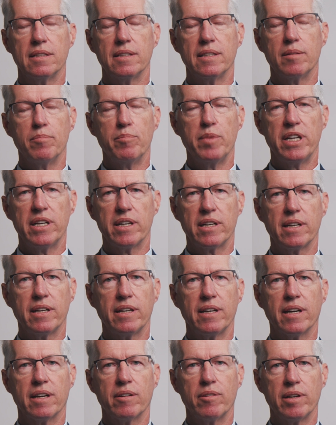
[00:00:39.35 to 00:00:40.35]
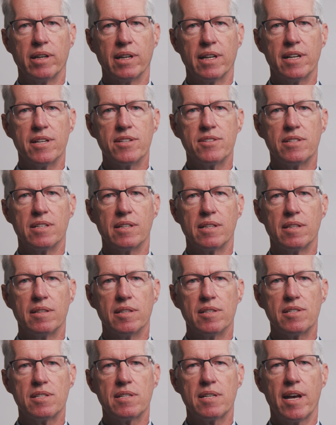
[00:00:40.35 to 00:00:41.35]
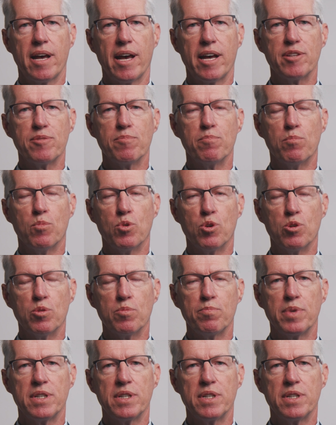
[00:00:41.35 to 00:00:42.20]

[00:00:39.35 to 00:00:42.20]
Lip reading: Immediately I realized that this has more